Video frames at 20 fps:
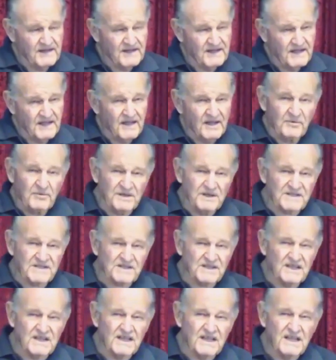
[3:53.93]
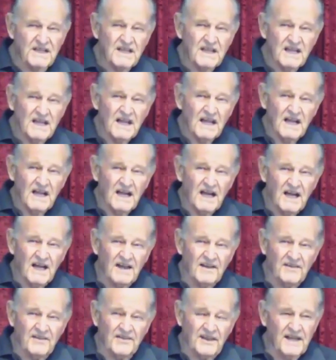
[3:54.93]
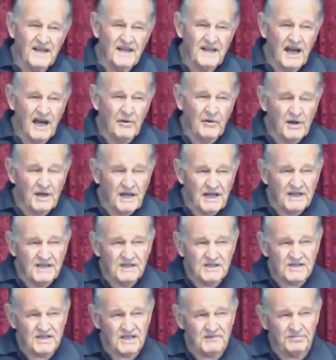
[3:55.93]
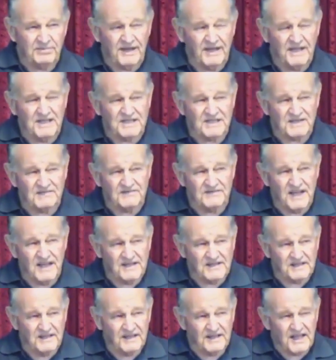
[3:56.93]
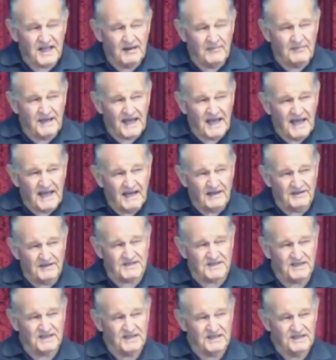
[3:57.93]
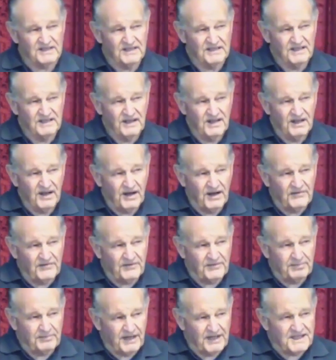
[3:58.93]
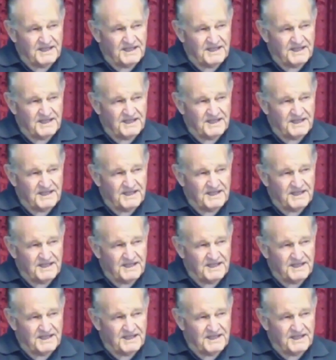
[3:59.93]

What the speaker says: We see the going into the place of death and the coming out of the place